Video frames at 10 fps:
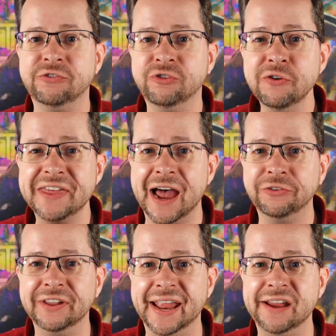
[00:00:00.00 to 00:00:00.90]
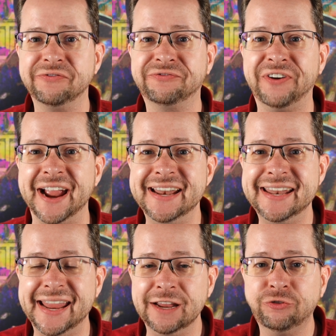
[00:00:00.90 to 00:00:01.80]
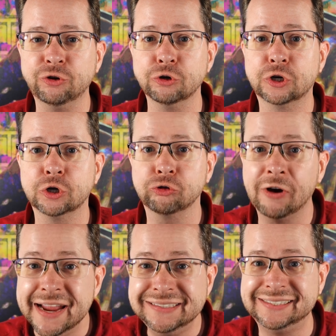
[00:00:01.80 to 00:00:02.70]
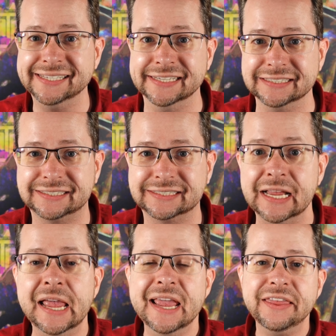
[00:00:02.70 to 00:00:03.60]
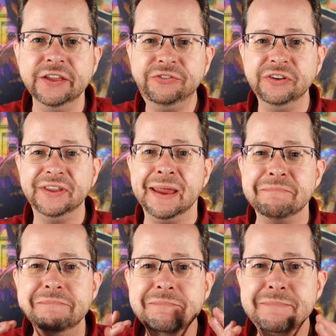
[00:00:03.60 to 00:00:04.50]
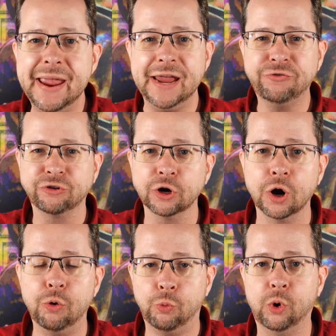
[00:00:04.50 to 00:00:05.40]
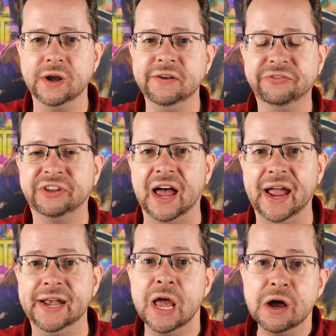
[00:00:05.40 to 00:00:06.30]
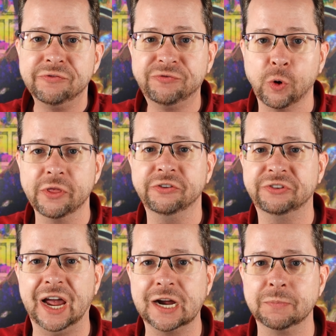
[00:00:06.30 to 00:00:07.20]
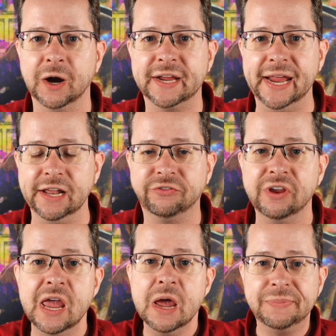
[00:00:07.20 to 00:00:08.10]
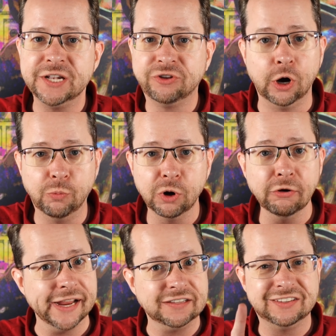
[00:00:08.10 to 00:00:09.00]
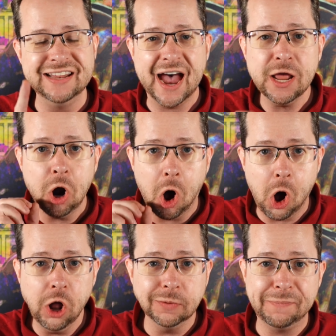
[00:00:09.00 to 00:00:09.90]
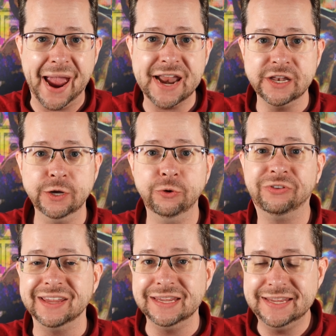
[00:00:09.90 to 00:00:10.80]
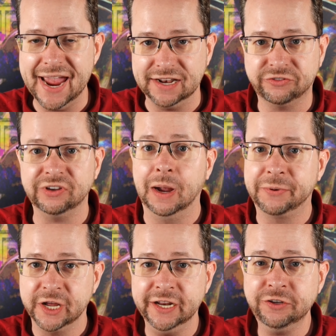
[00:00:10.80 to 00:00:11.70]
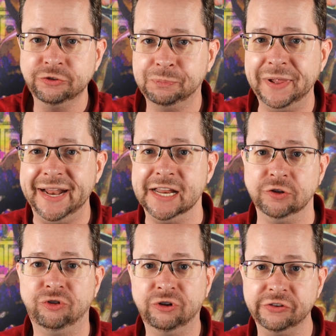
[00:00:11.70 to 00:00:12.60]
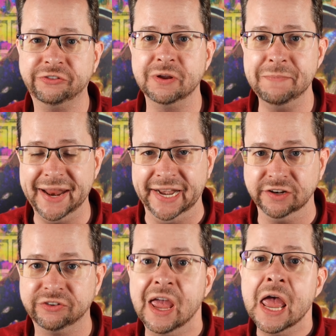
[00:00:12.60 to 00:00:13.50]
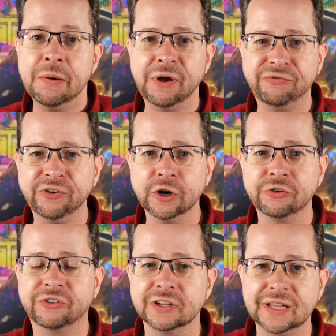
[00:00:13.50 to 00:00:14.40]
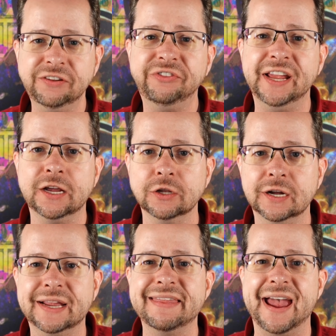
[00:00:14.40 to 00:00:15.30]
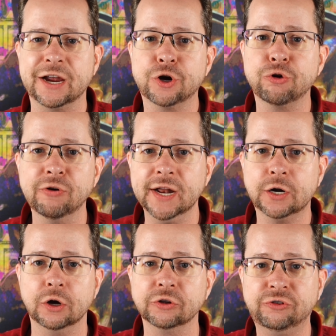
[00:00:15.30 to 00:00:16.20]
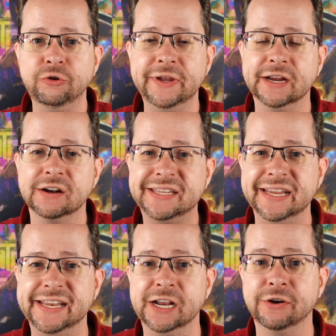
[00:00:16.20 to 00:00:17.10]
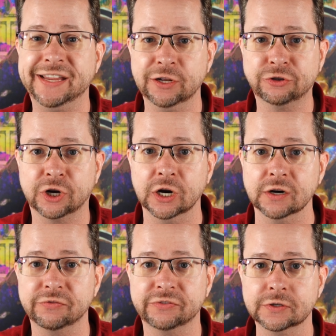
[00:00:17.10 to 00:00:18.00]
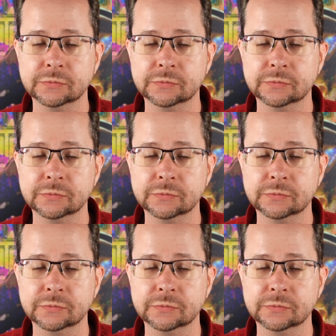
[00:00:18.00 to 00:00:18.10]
2008 financial crisis. This is a major warning sign for the stock market. But don't worry, it's not all bad news yet. I'm going to explain in just a minute. But first, let's take a look at that critical two-year and 10-year yield curve.